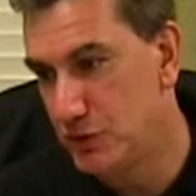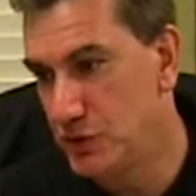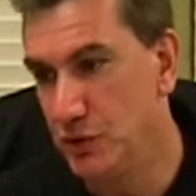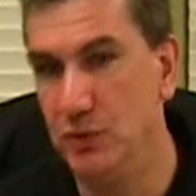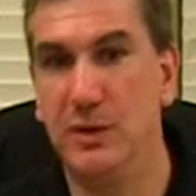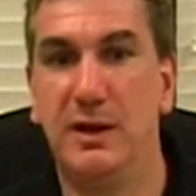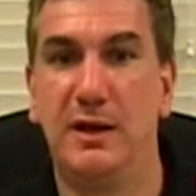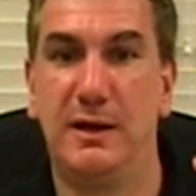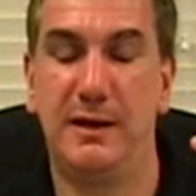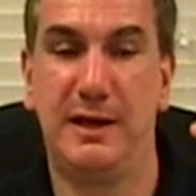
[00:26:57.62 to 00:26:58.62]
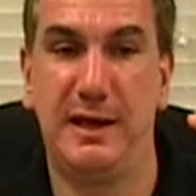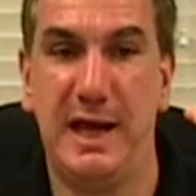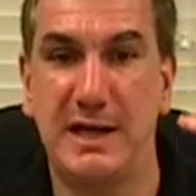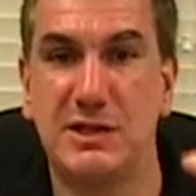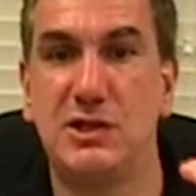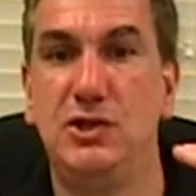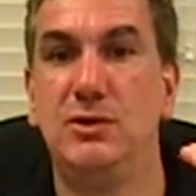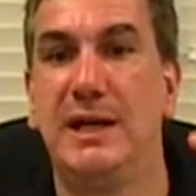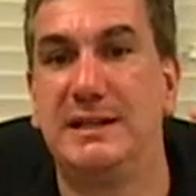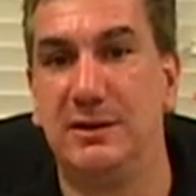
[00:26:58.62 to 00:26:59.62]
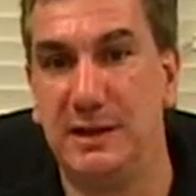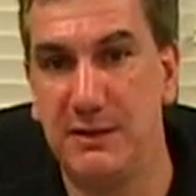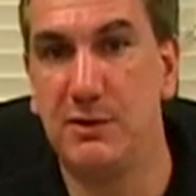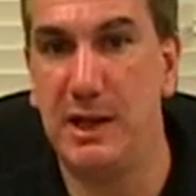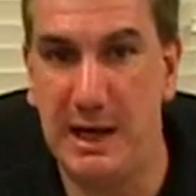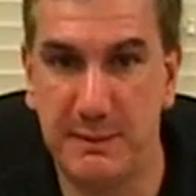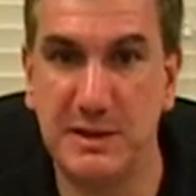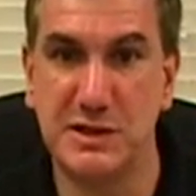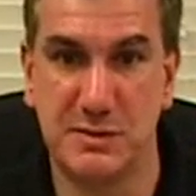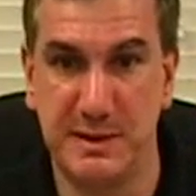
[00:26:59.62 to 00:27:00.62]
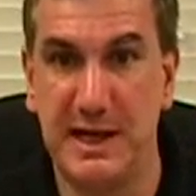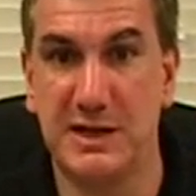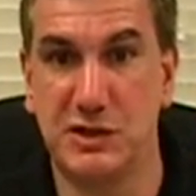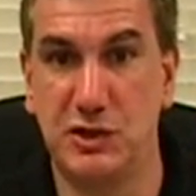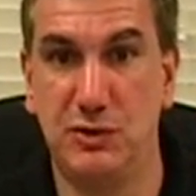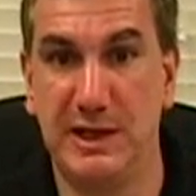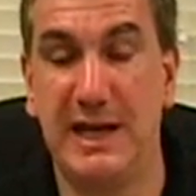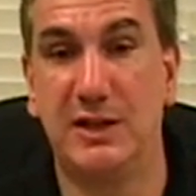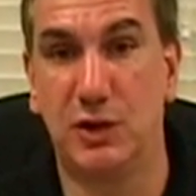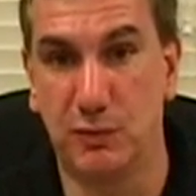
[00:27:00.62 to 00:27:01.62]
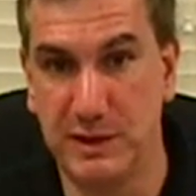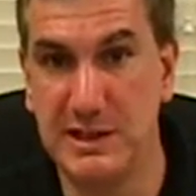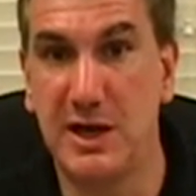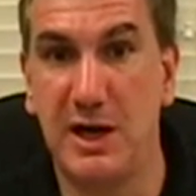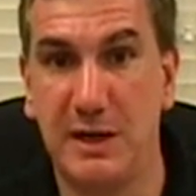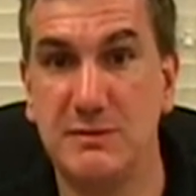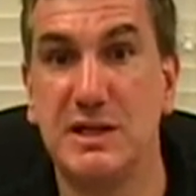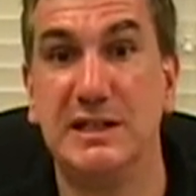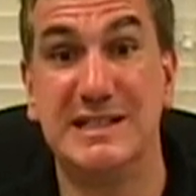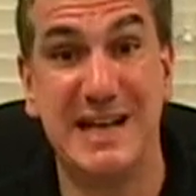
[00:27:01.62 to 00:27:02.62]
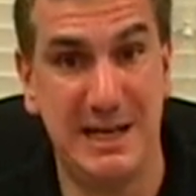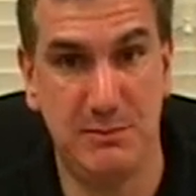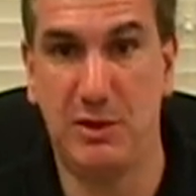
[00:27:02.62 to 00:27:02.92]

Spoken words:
to execute at the level Hopkins has been executing at 3 times in 10